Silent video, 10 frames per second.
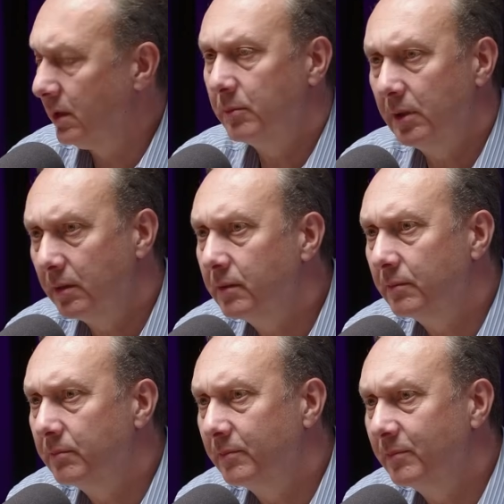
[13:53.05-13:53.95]

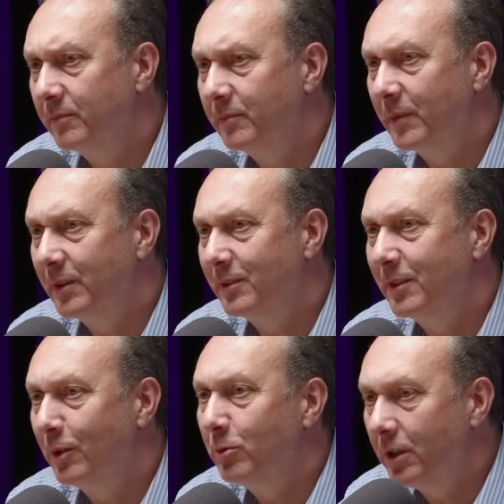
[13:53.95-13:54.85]

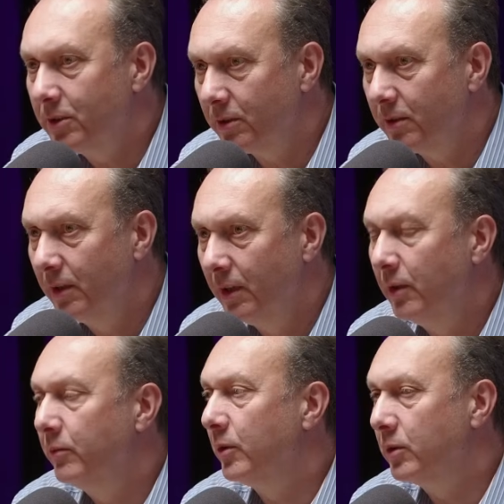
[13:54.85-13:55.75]
regulation
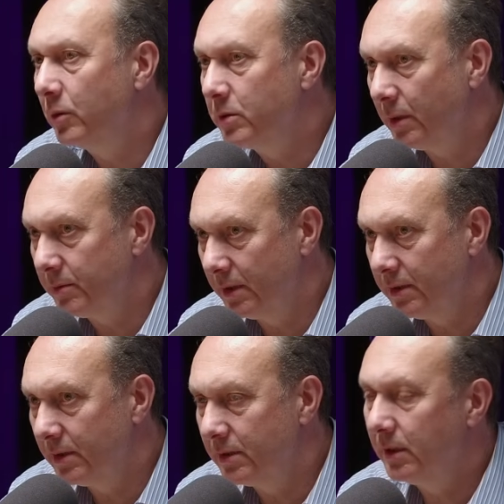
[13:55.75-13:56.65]
for those
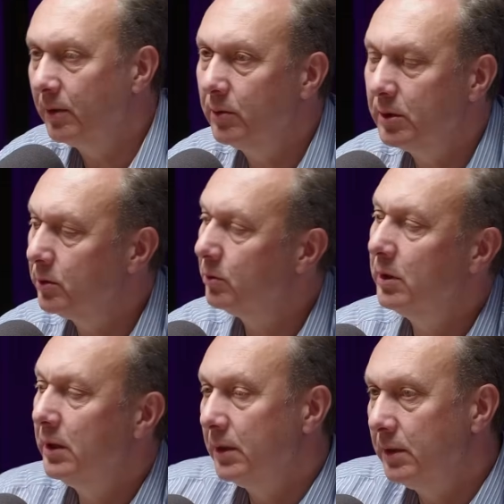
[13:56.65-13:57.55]
substances in order to
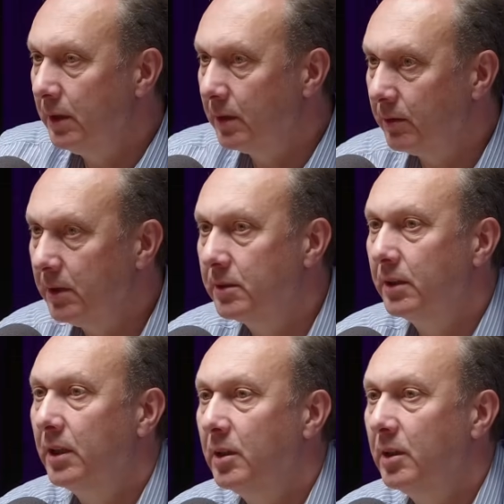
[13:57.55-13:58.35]
decrease the